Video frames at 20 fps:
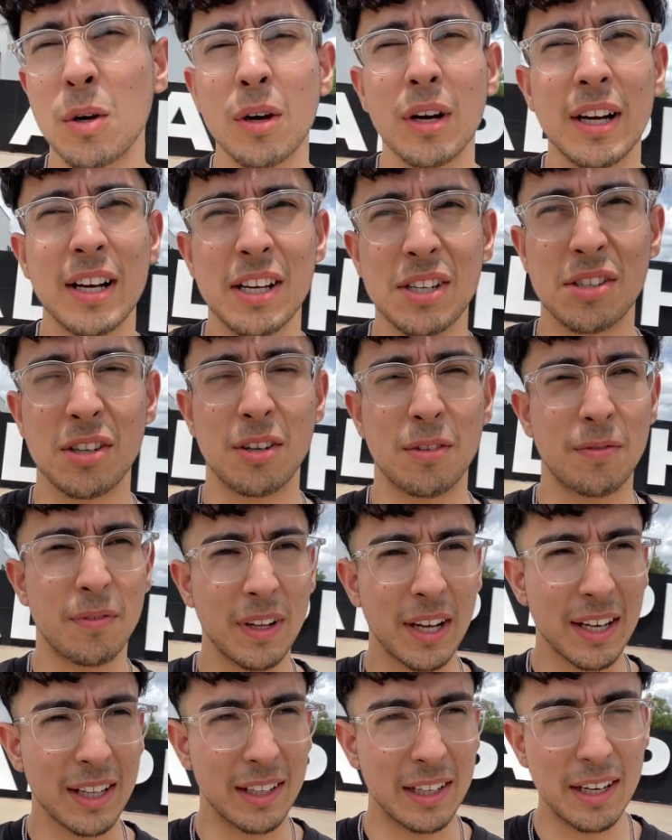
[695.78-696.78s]
quick because our
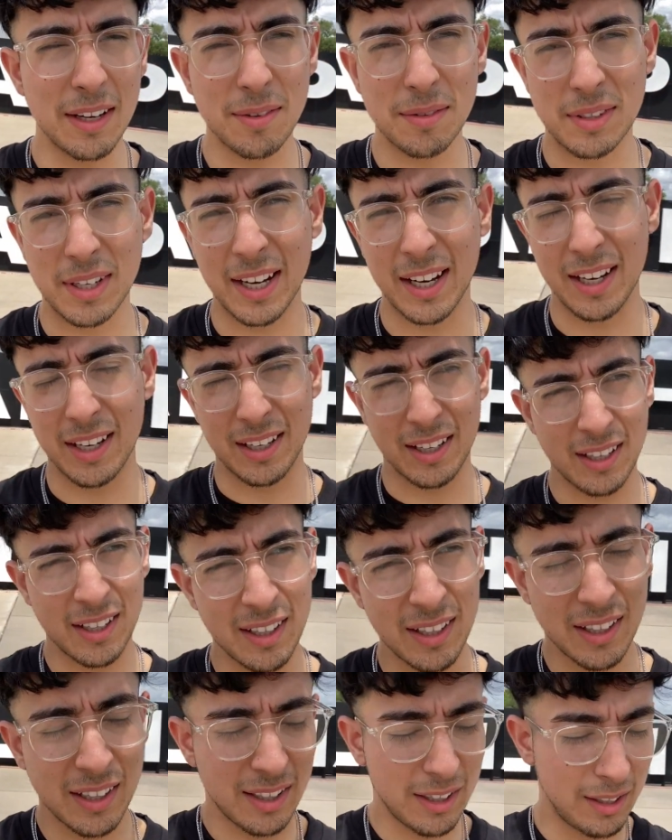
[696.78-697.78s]
flight leaves at
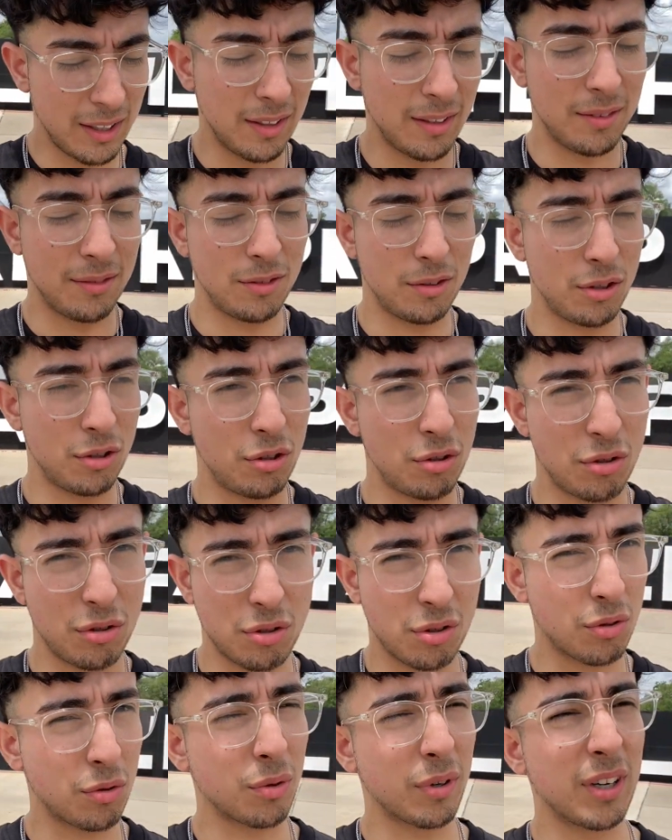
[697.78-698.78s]

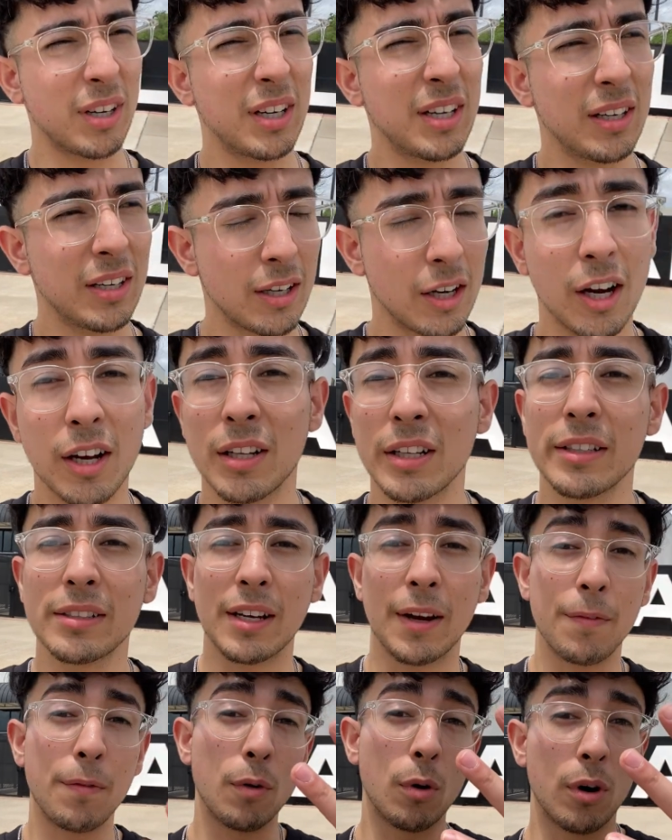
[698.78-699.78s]
three, no, it leaves
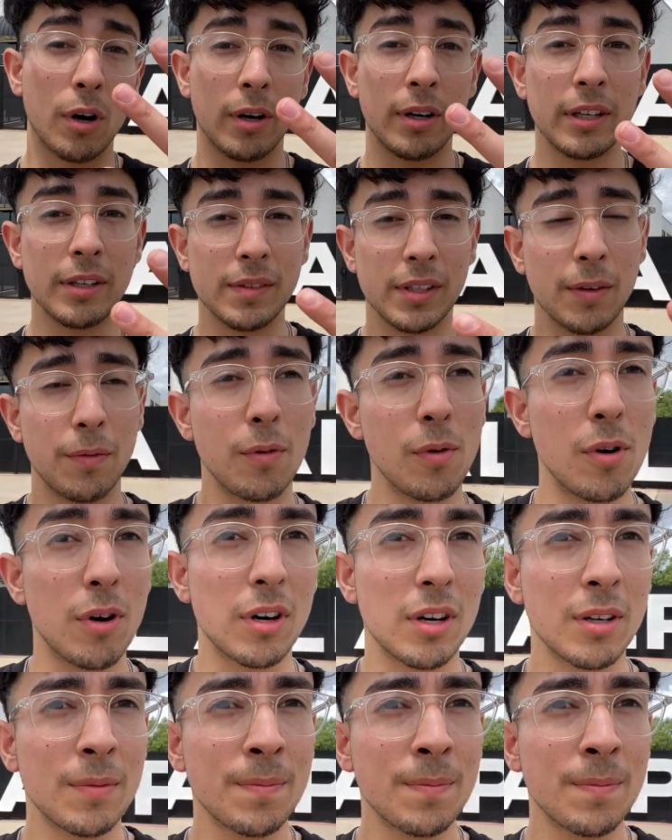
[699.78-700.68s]
at four, it leaves at four.